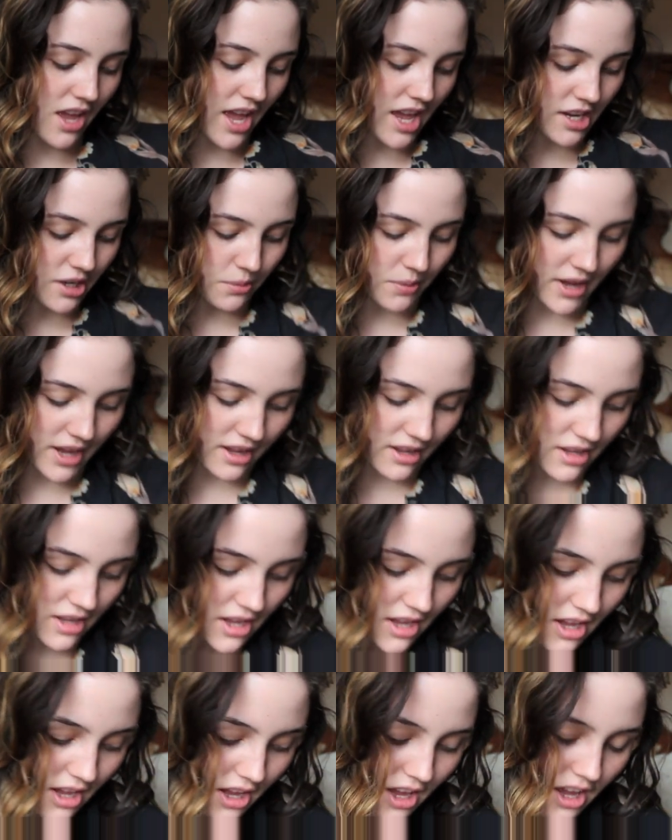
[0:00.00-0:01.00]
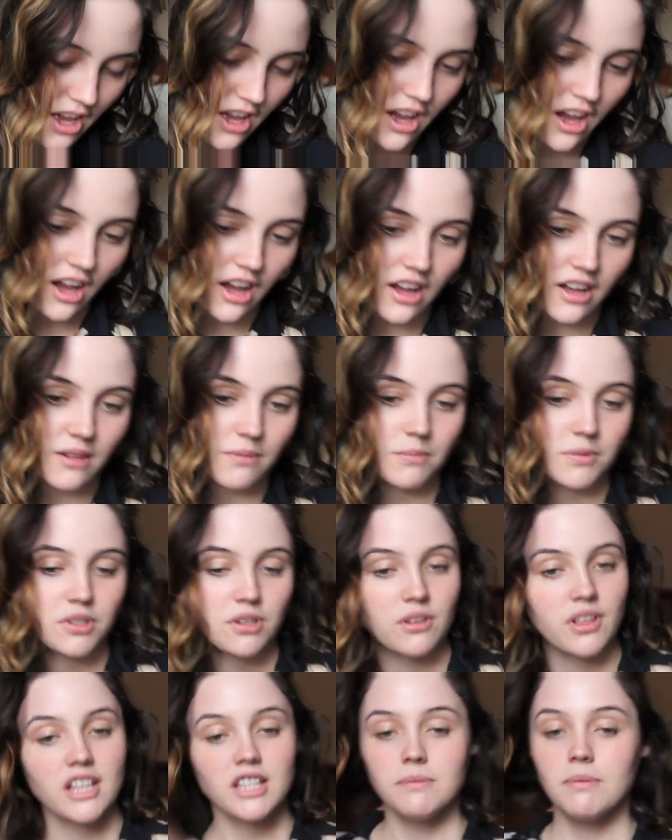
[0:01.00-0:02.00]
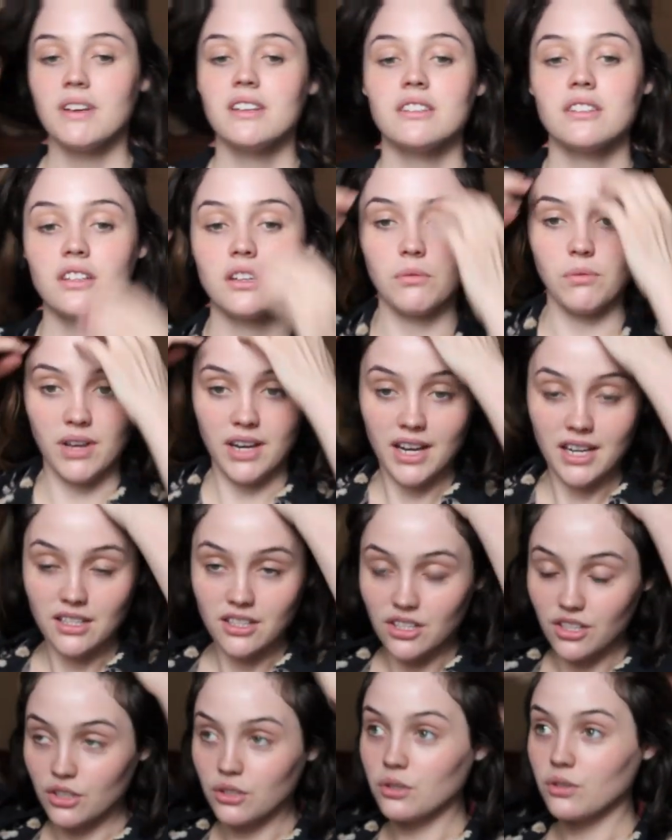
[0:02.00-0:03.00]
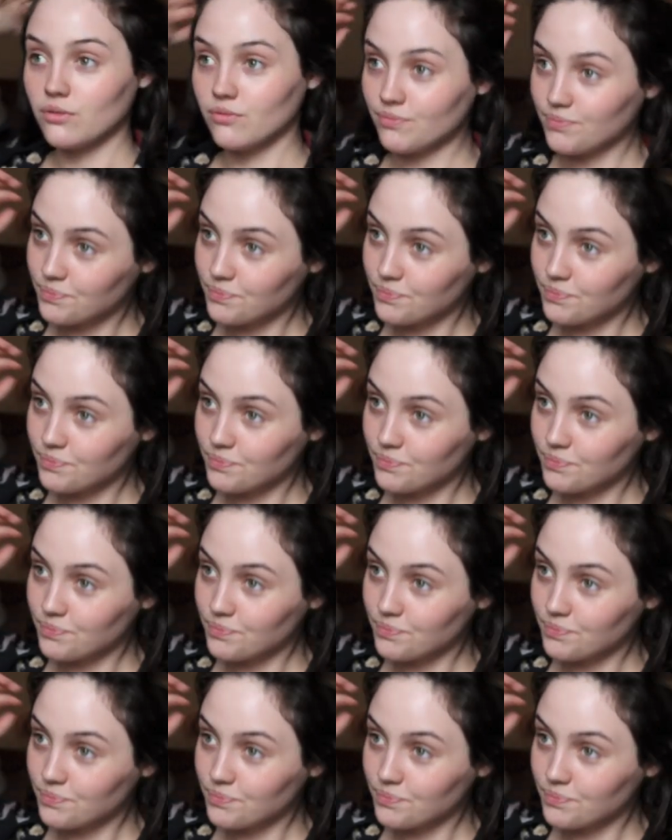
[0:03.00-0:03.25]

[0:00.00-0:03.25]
Anyway, so that's basically what I do